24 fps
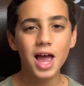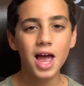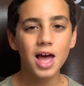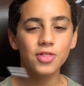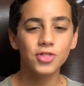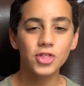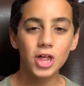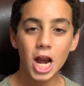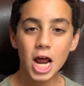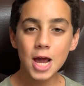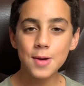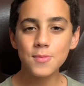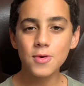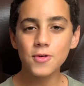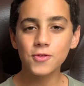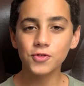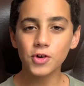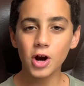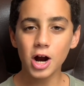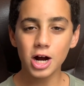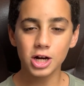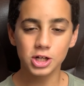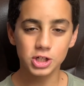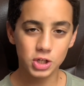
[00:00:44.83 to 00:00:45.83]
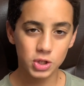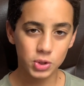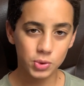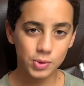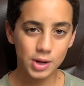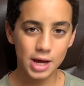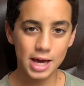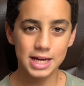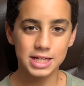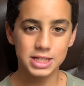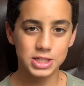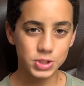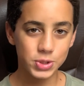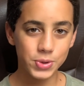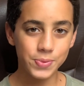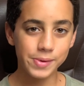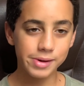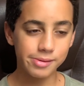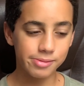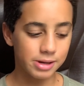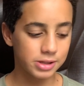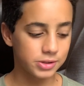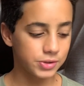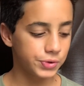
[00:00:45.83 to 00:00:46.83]
Then I moved on to a 2B
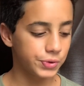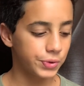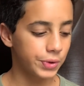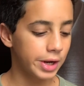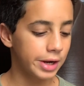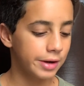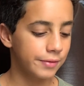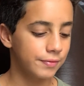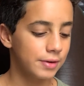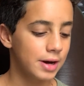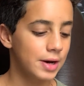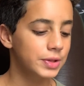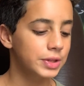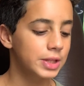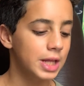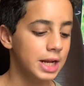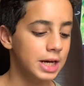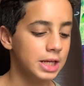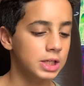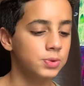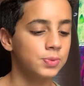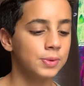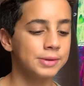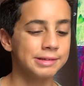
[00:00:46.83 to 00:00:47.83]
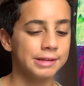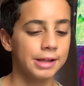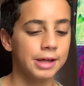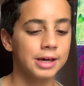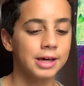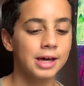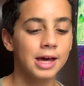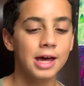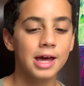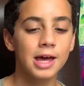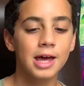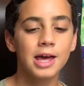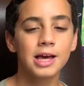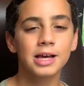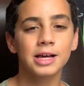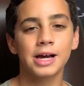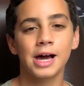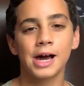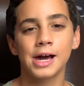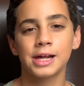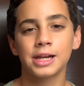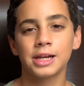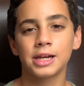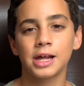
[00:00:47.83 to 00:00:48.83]
pencil and I found that it was like
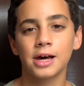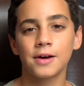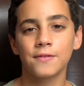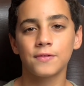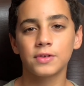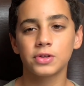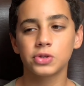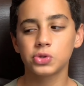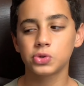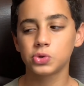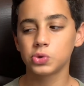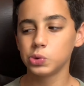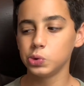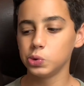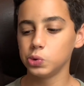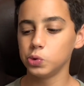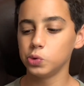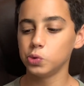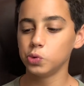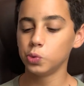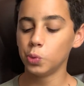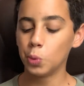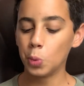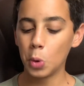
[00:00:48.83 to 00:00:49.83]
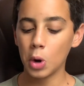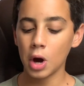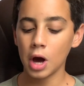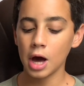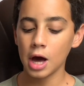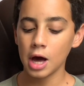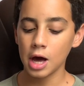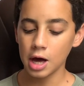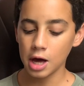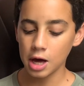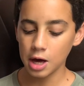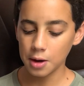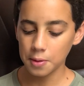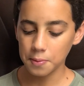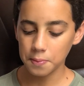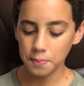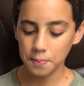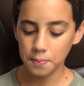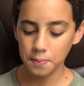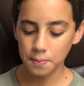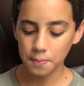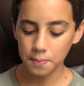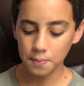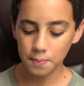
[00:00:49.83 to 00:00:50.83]
kind of too
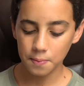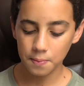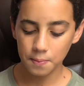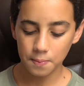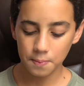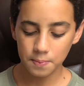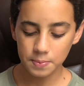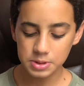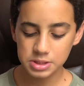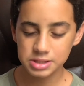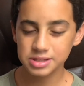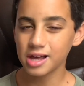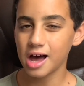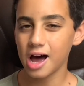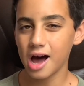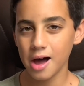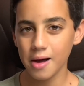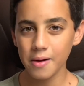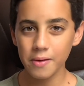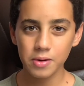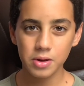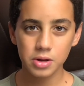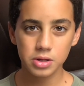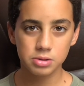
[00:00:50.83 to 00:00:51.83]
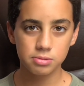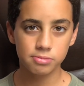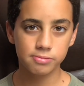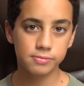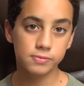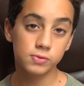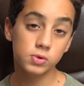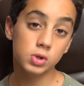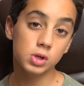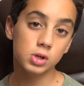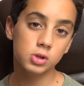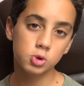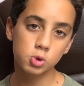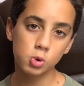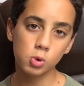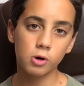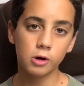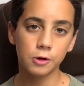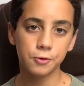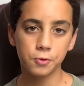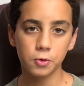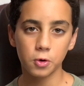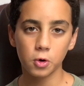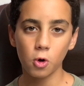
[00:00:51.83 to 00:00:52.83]
soft to
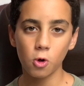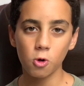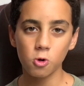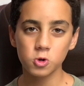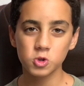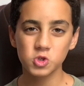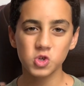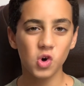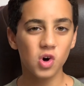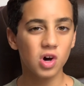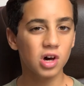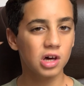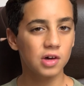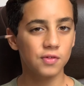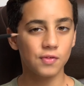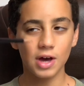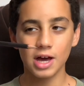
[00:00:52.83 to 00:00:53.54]
control, so I